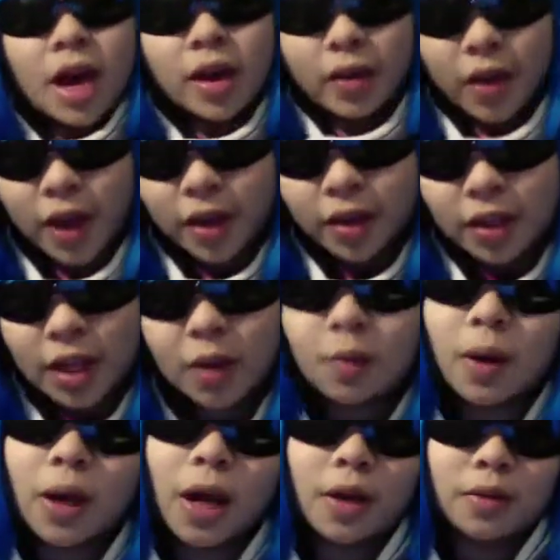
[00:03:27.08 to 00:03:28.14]
The other day,
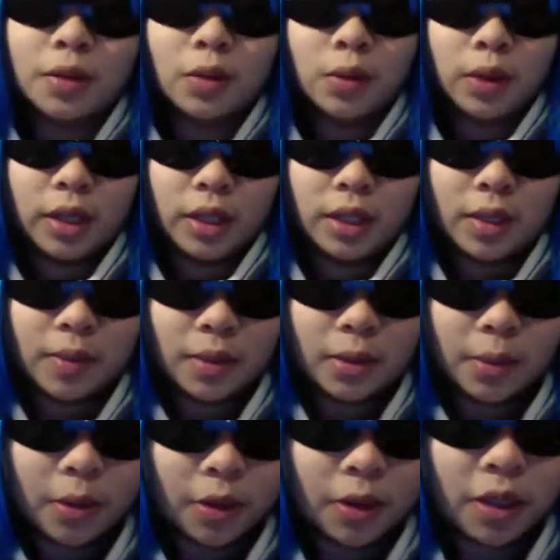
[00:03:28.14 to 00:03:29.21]
while I was jeweling someone's
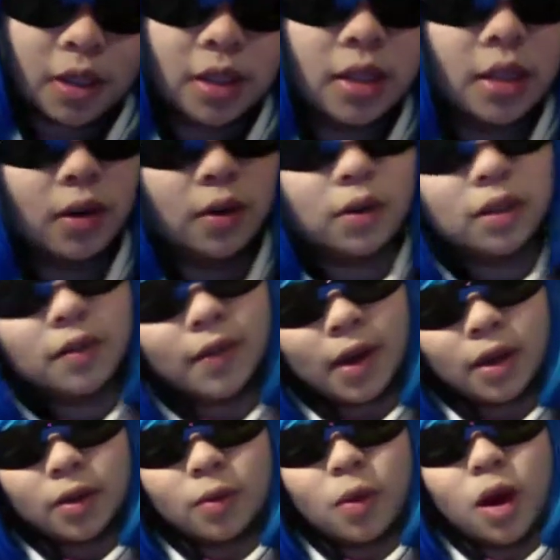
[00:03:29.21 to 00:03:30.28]
purchase, the girl's
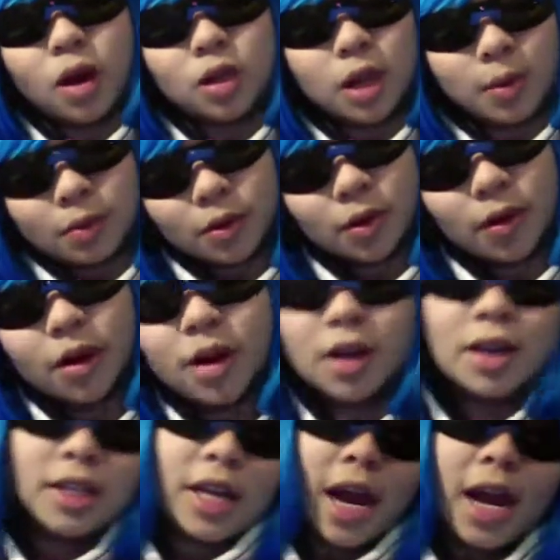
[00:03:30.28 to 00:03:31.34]
father walked up to her,
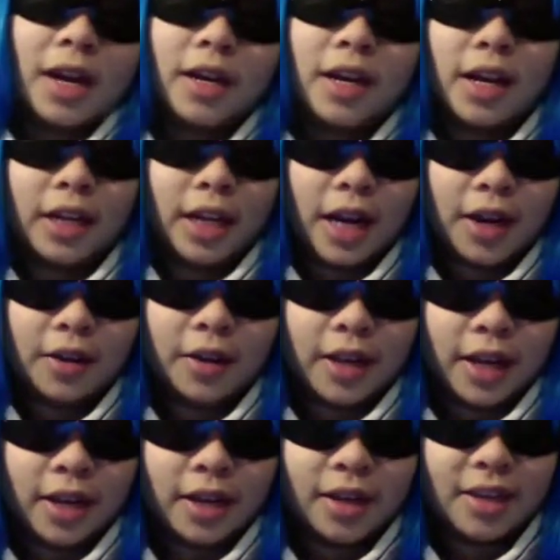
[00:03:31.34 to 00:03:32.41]
tired and carrying
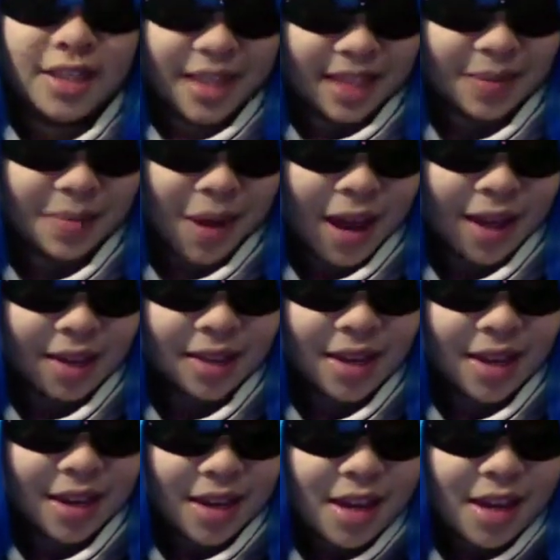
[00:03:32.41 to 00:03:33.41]
like 6 bags.